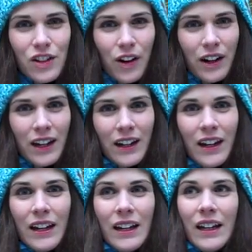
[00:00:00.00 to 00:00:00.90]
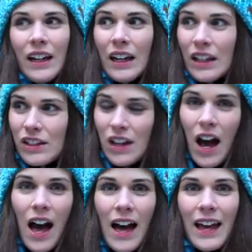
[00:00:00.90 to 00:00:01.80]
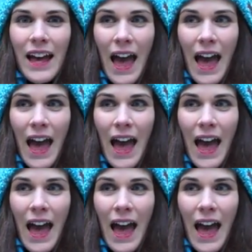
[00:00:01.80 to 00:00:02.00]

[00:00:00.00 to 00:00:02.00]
darken sky,